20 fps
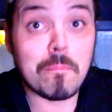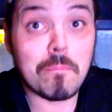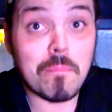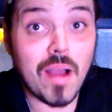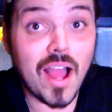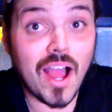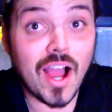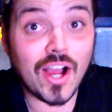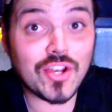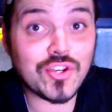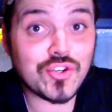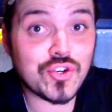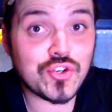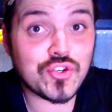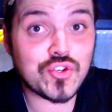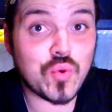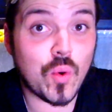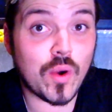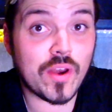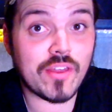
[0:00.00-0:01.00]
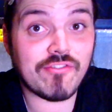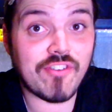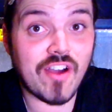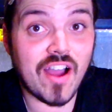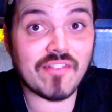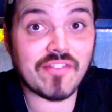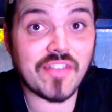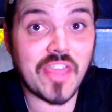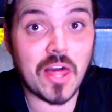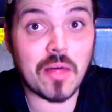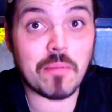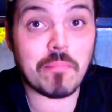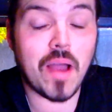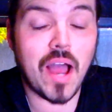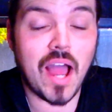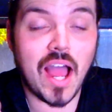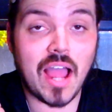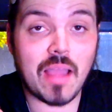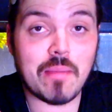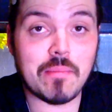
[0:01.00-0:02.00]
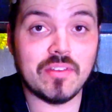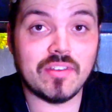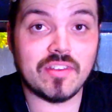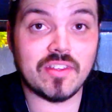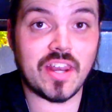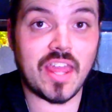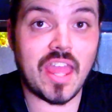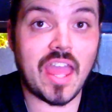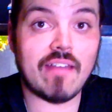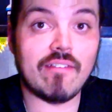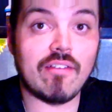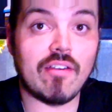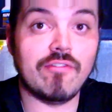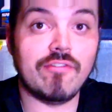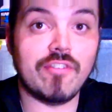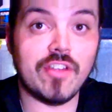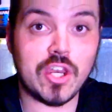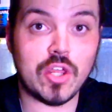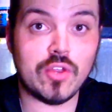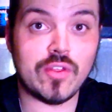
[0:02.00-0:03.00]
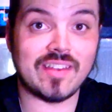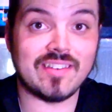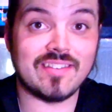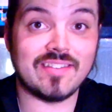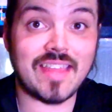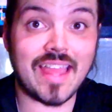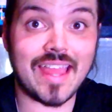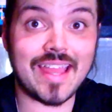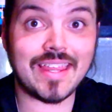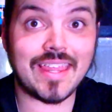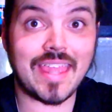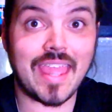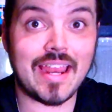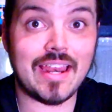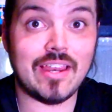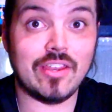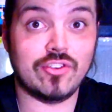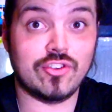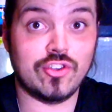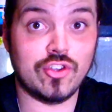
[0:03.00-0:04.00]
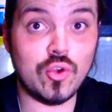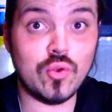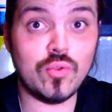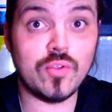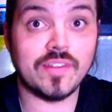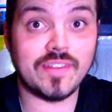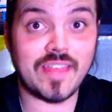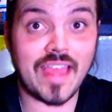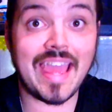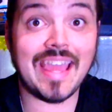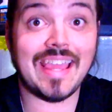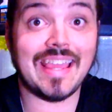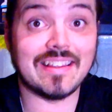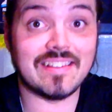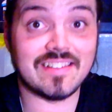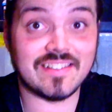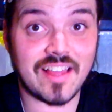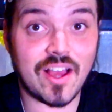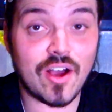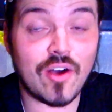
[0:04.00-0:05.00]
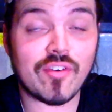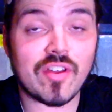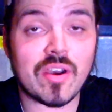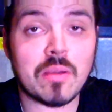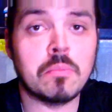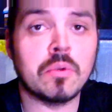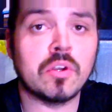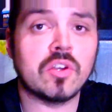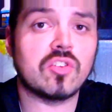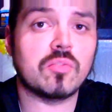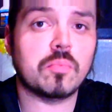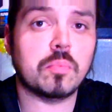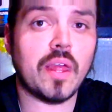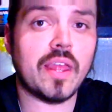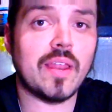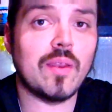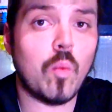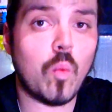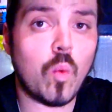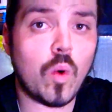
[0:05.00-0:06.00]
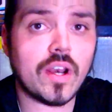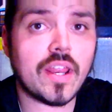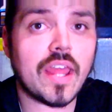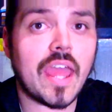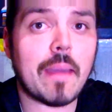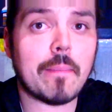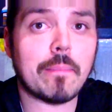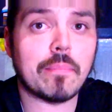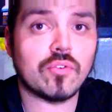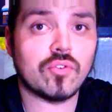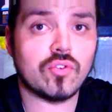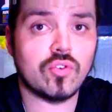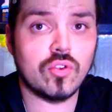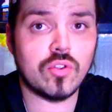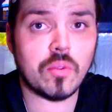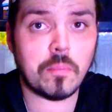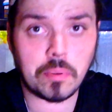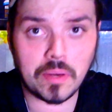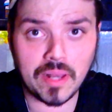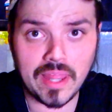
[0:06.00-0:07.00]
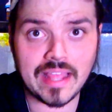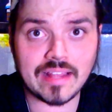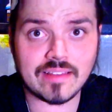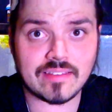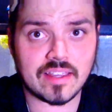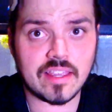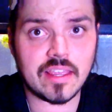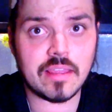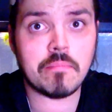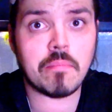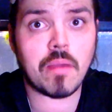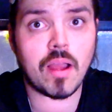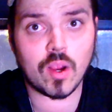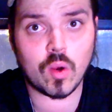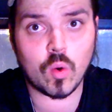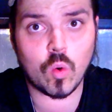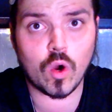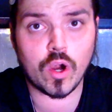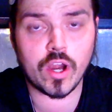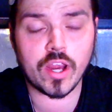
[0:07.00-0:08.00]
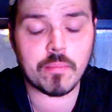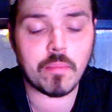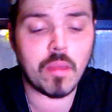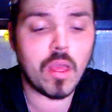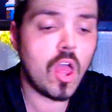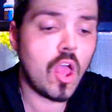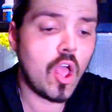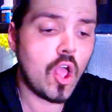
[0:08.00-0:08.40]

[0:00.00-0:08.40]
My 125 gallon behind me is going to have a video that's dedicated to the tank itself, and I'm going to explain what happened to the plants in my aquarium.